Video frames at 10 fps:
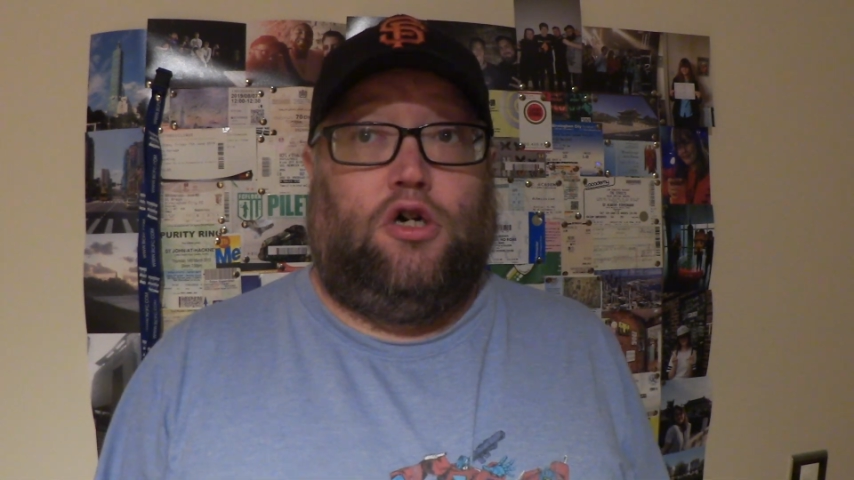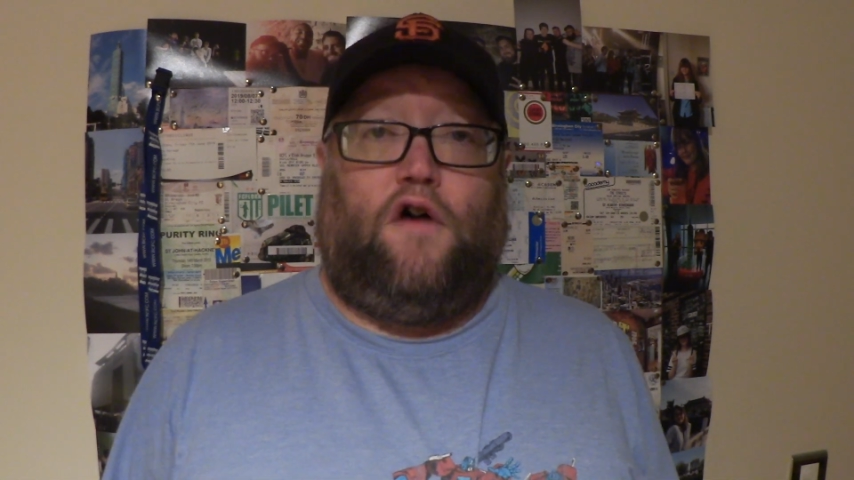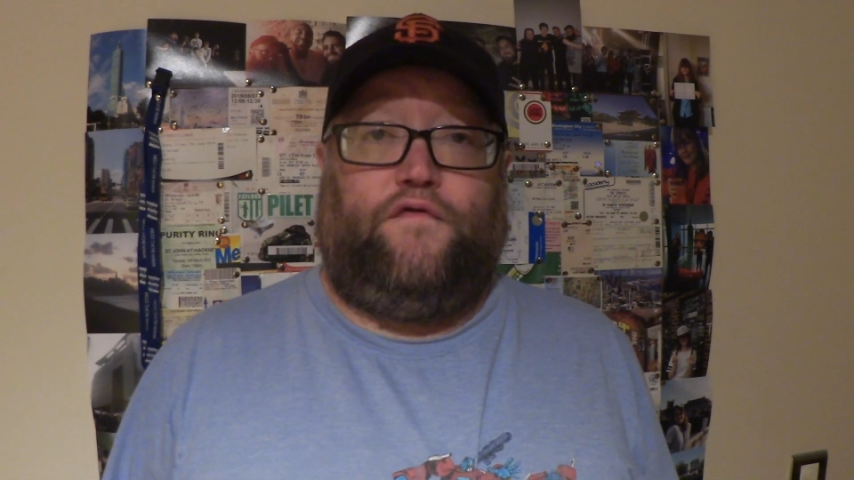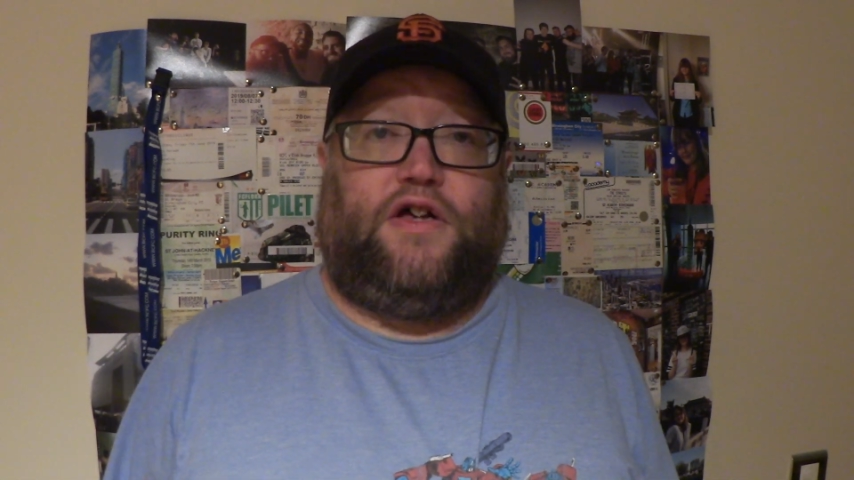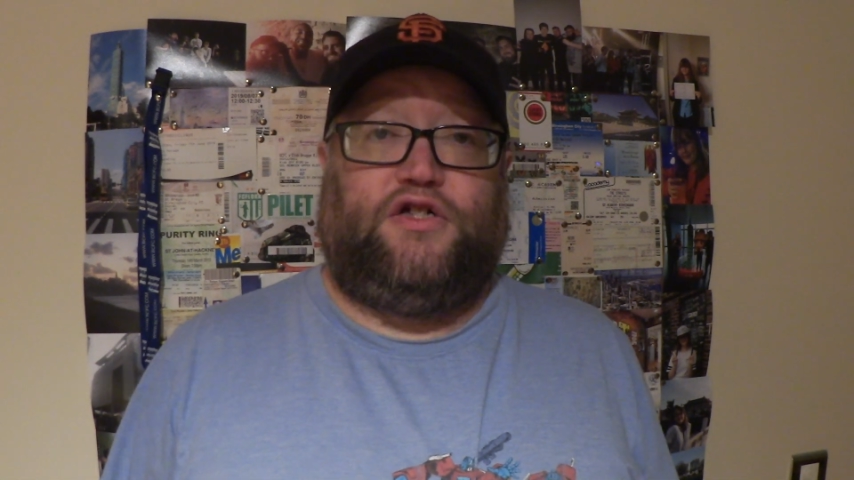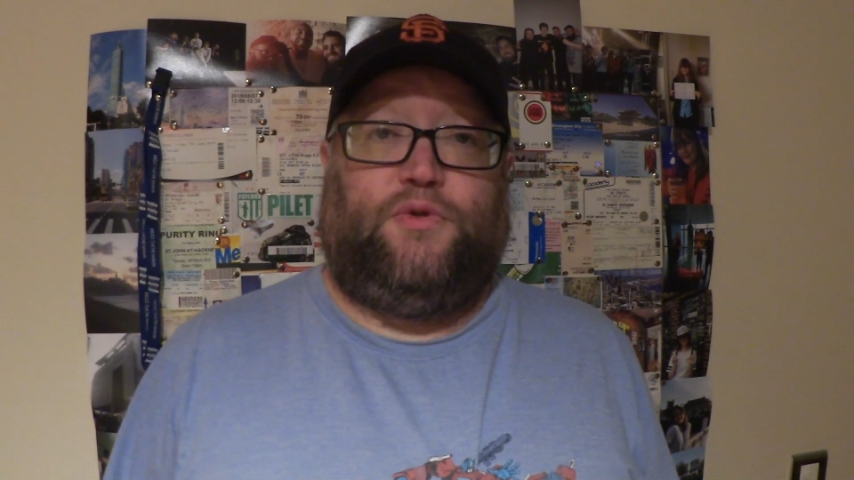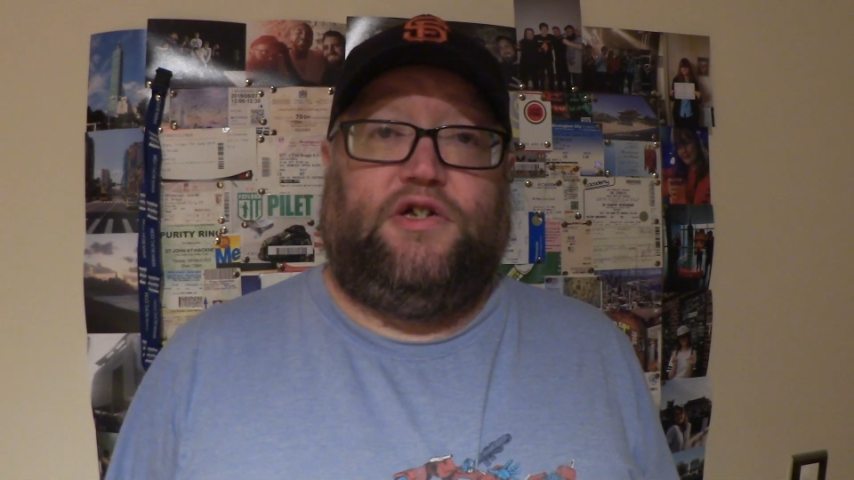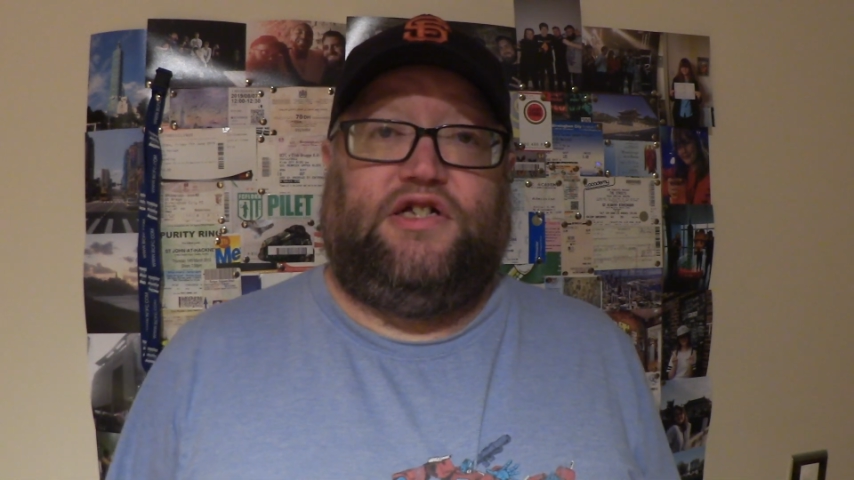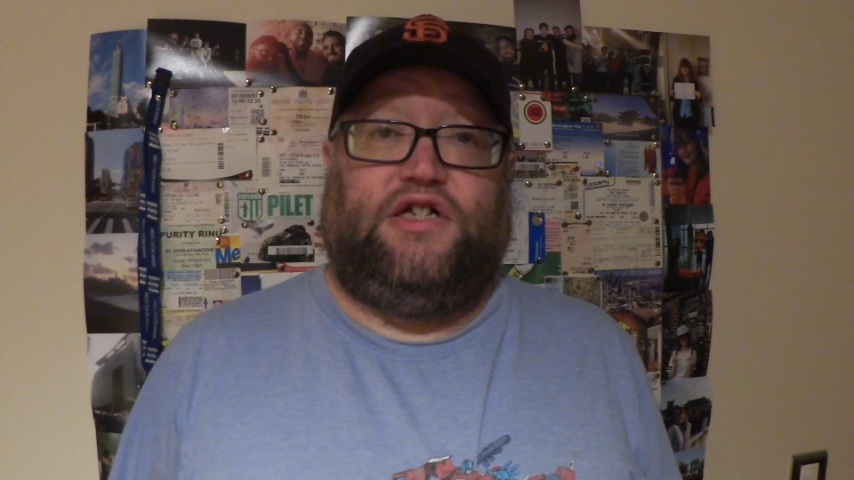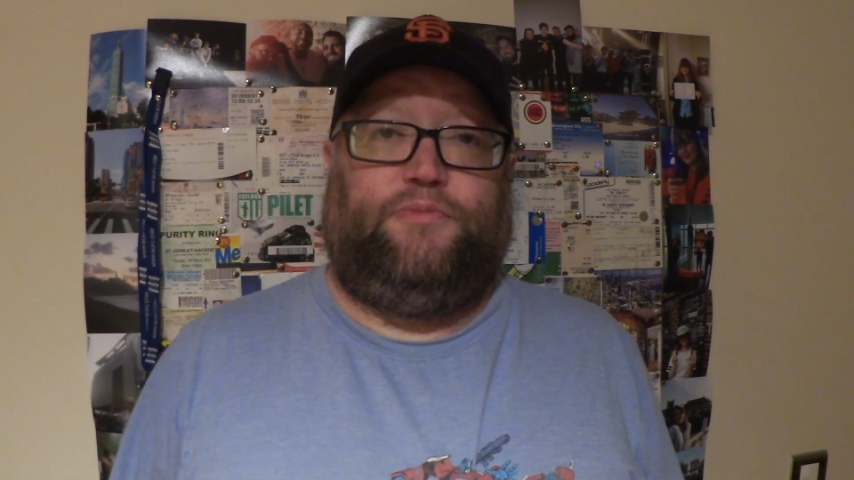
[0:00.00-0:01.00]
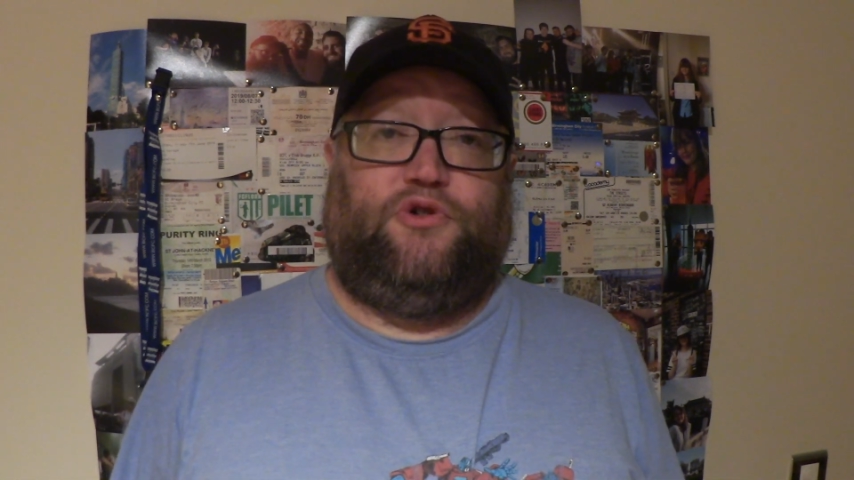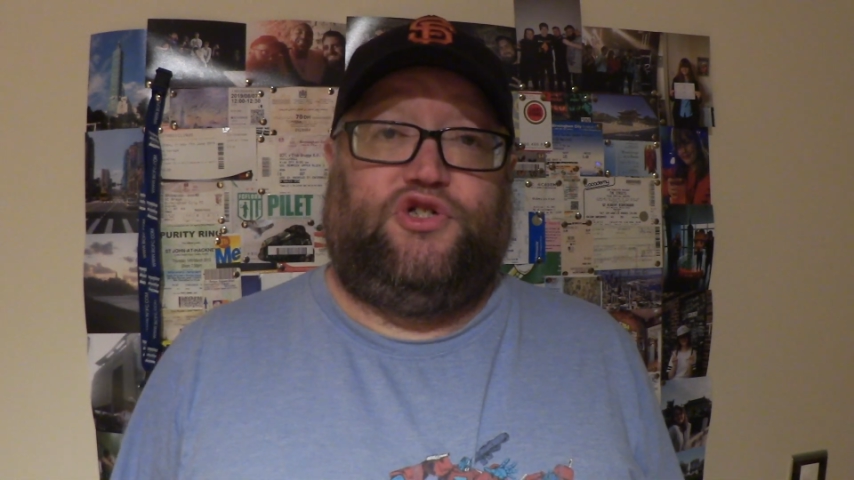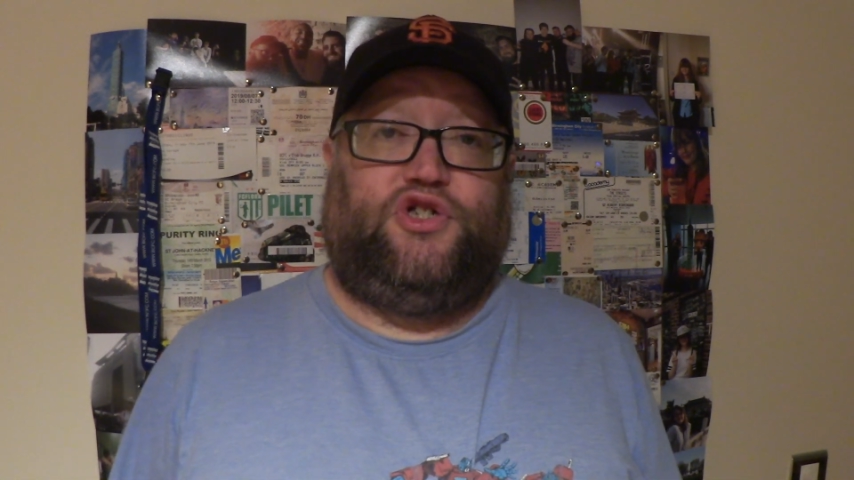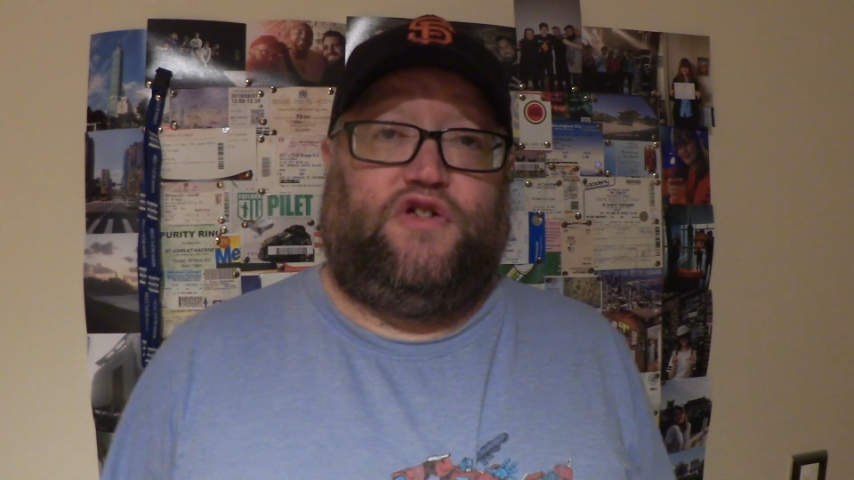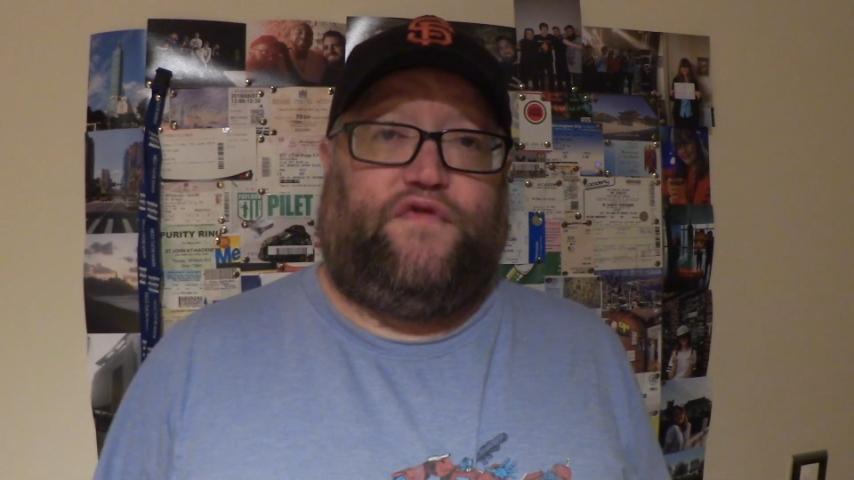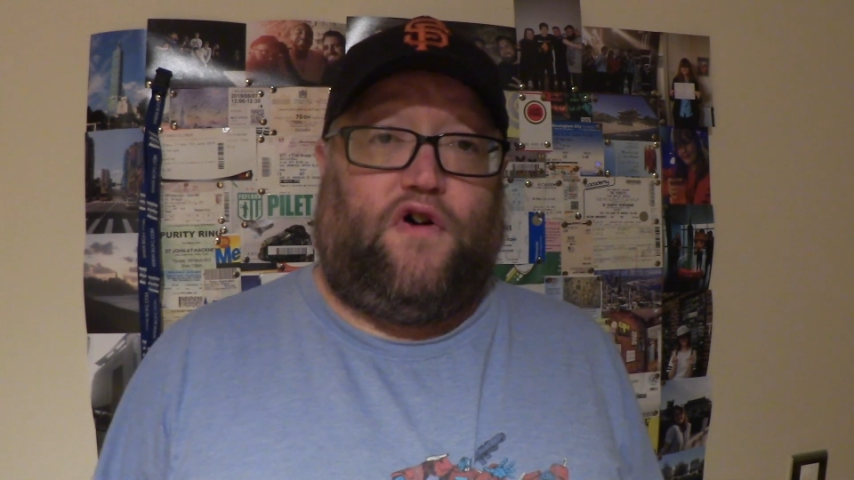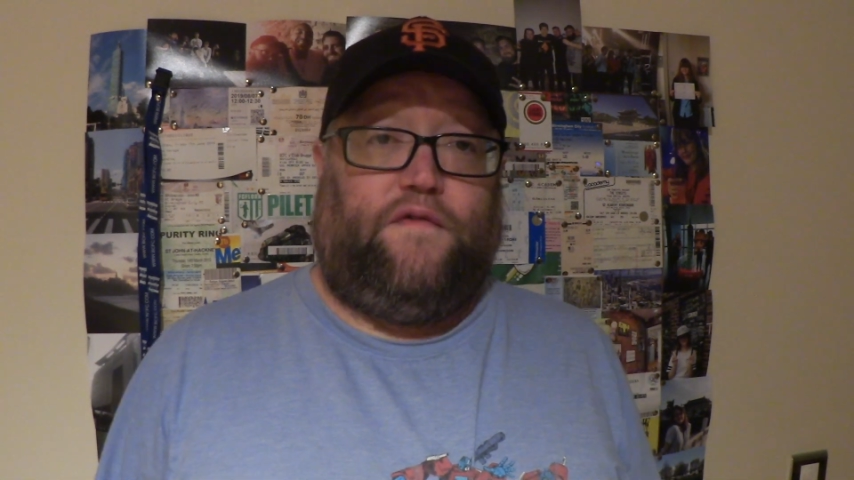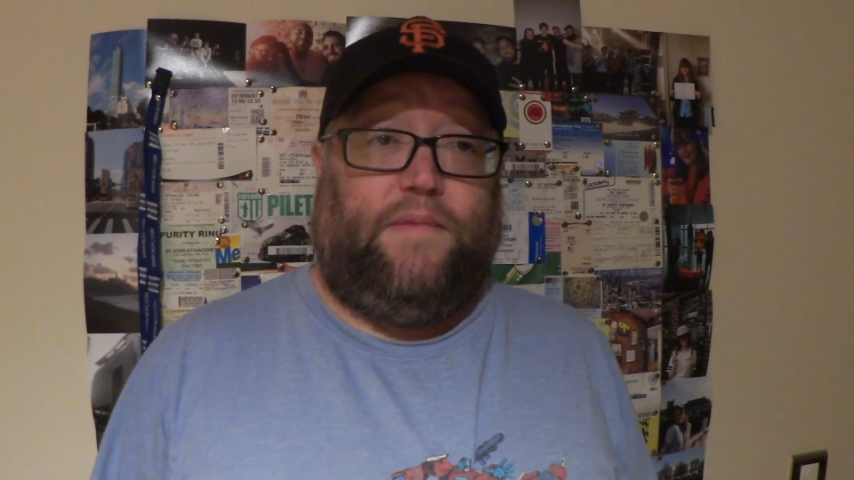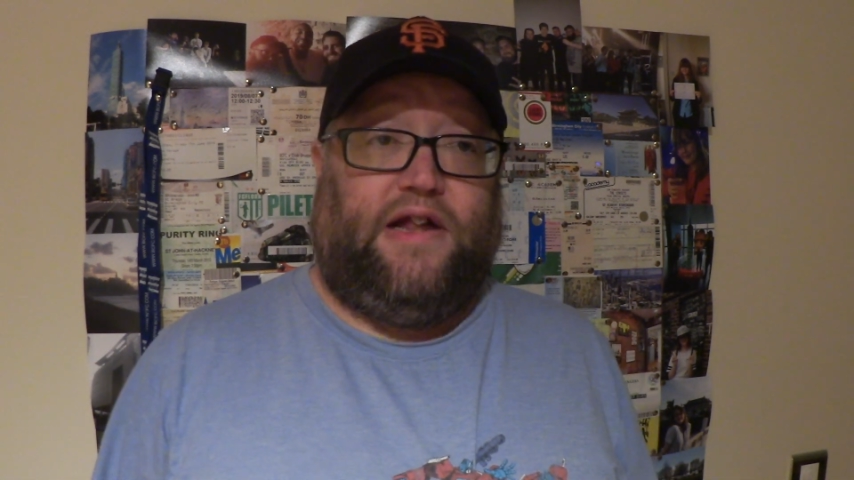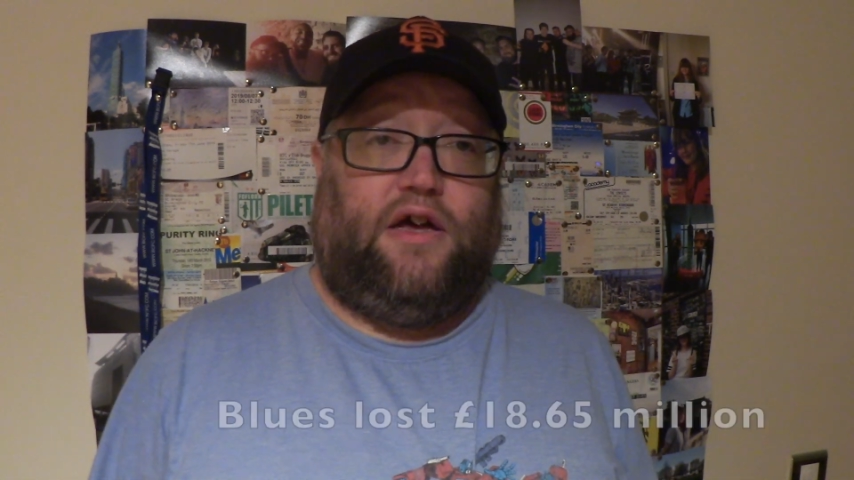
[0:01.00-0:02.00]
Of that
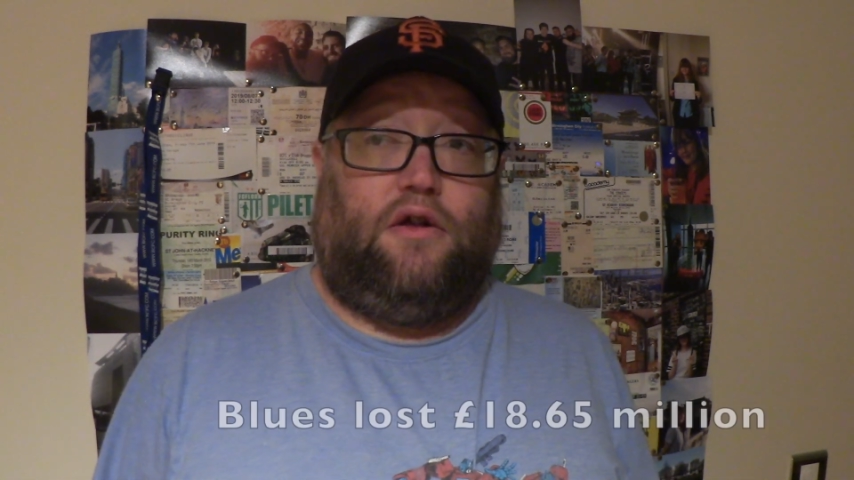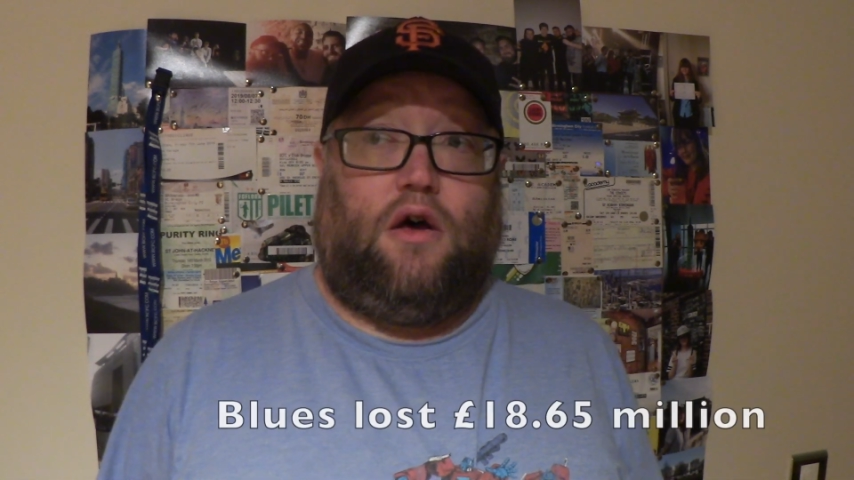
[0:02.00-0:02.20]
26.65 million,